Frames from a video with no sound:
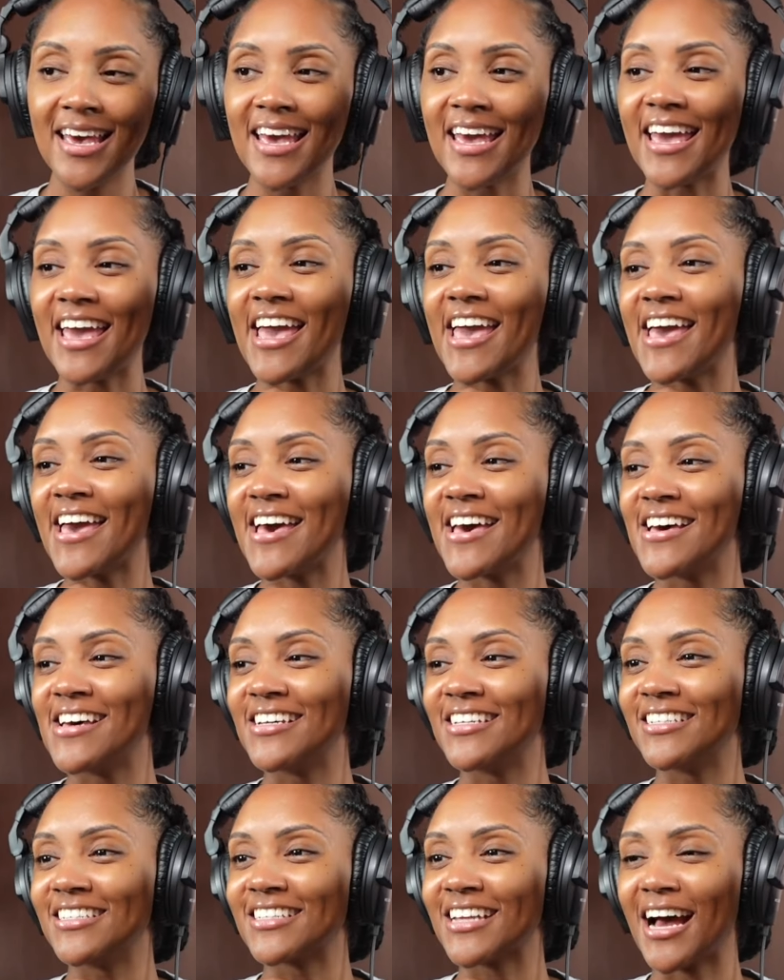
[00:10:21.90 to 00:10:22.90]

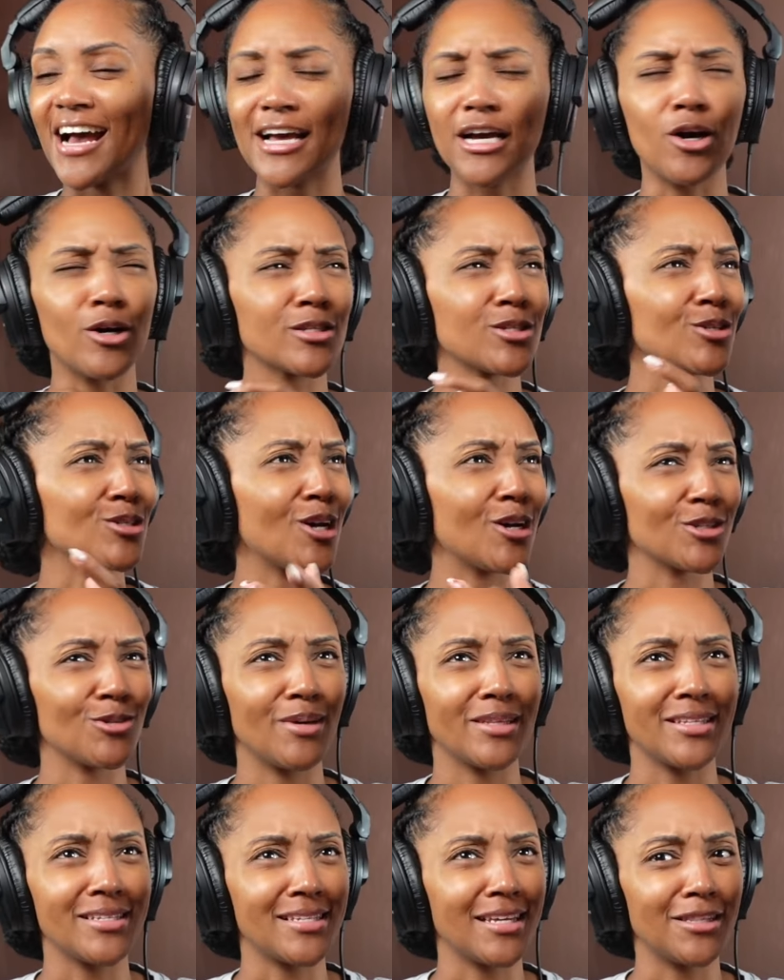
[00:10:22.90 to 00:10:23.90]
And I also talked
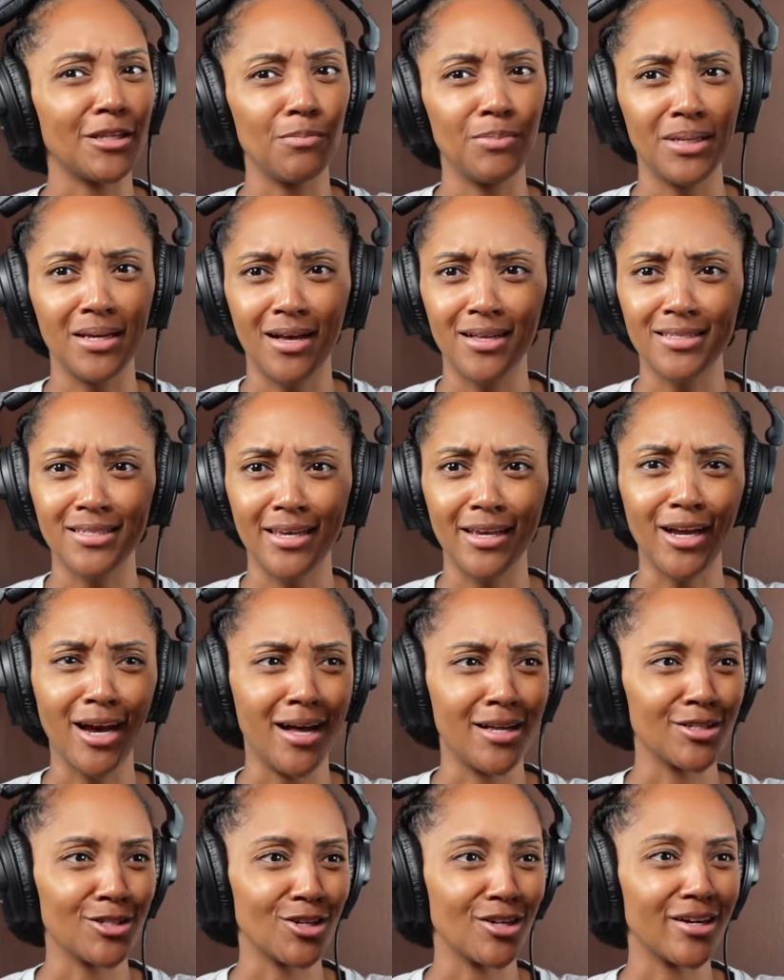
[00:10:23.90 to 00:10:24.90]
about this at the Beyonce
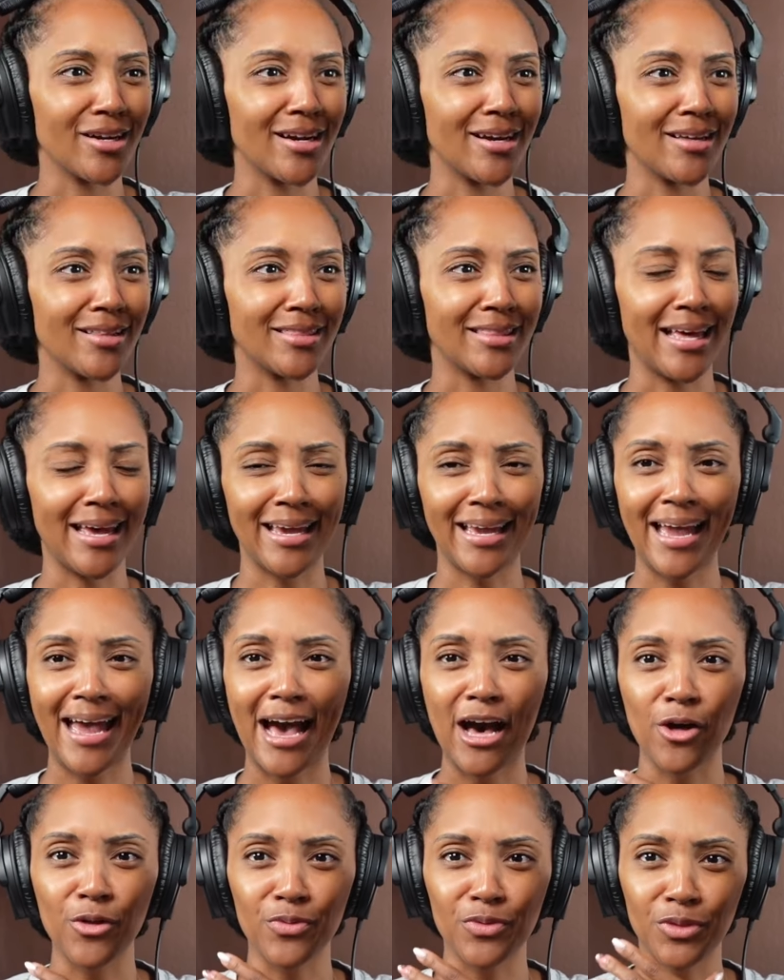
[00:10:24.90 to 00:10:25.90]
concert, like
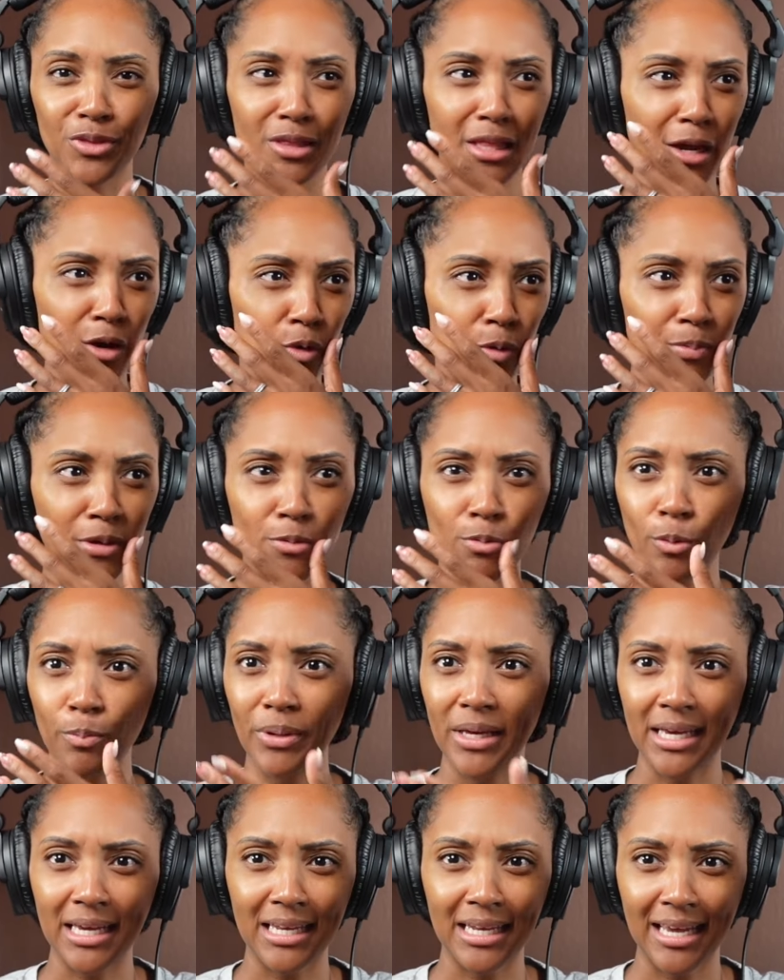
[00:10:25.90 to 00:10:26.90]
how there were people
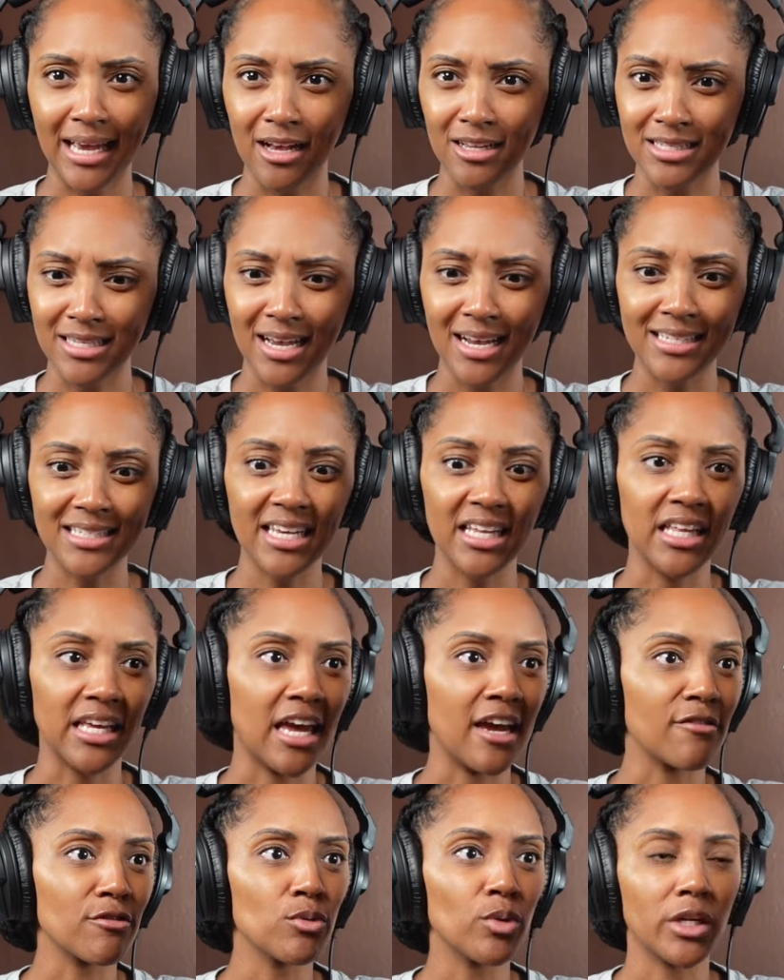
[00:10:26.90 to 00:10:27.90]
picketing outside telling
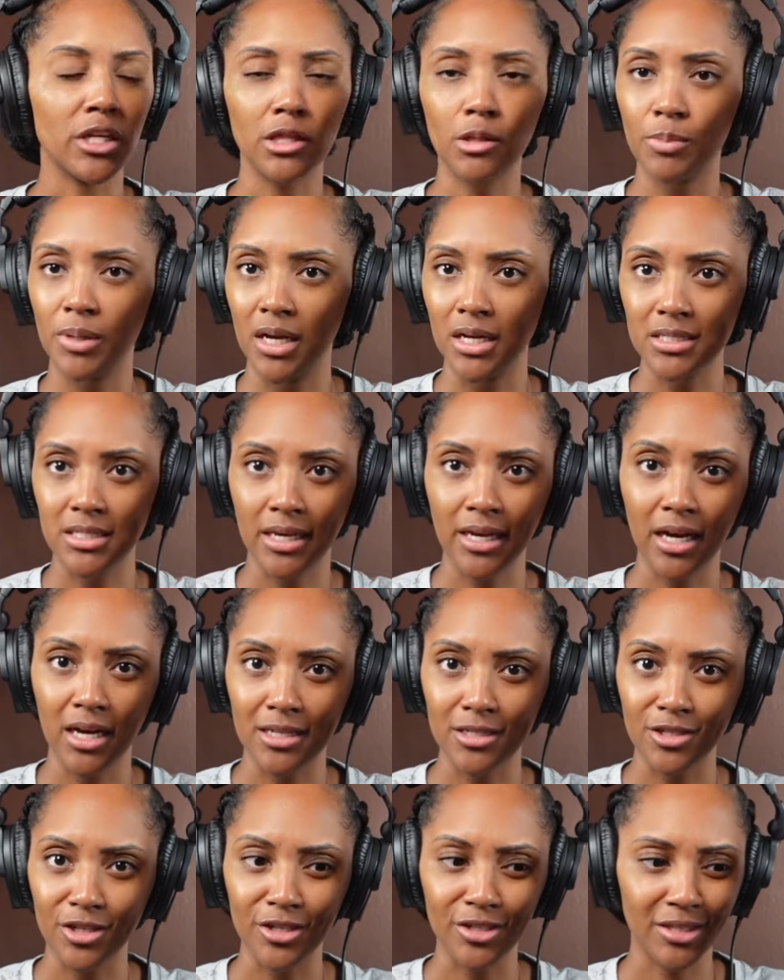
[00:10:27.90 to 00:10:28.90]
everyone at the Beyonce
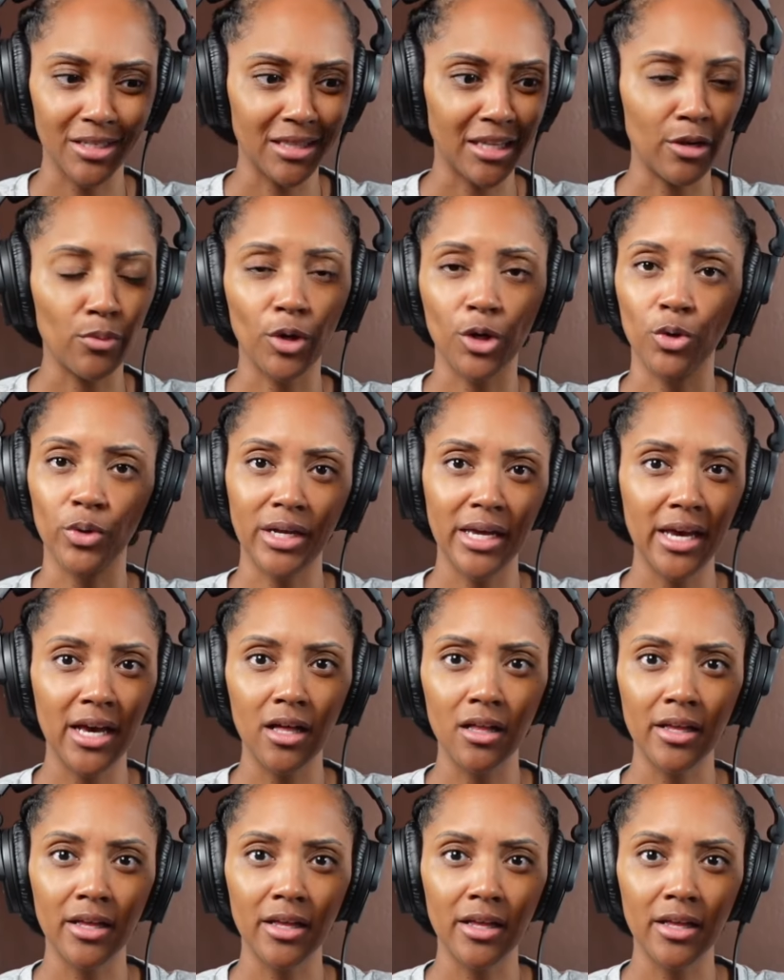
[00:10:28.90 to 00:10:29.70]
concert that they were going to hell.